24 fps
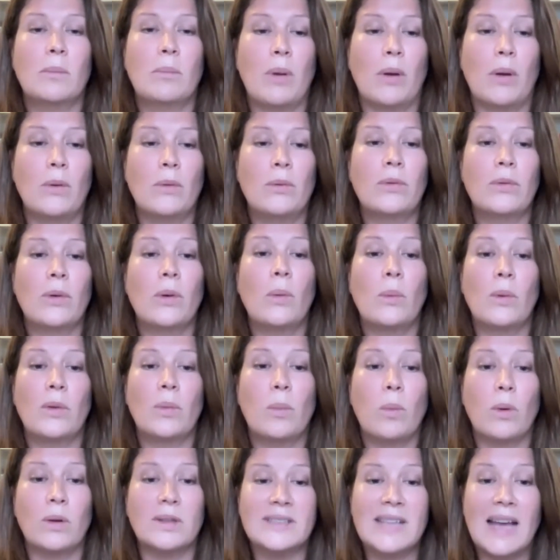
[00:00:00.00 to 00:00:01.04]
both
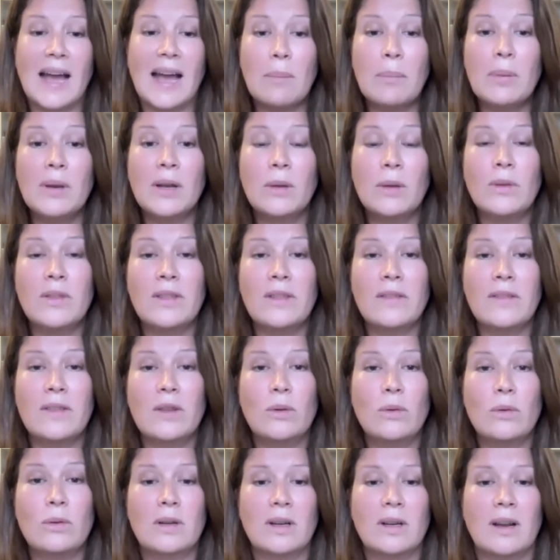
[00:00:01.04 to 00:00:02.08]
with what's happening within
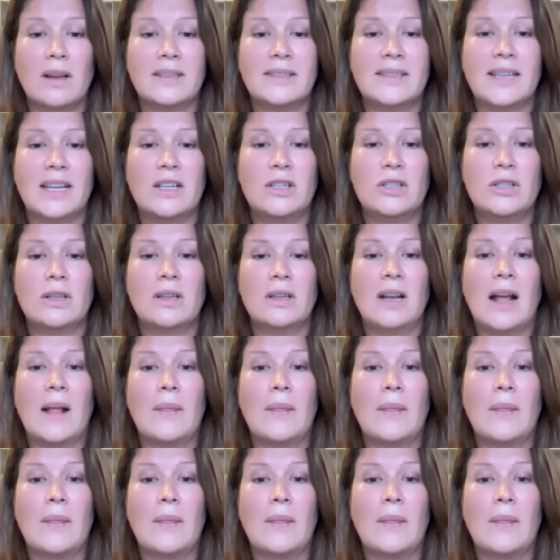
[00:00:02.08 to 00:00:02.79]
the organization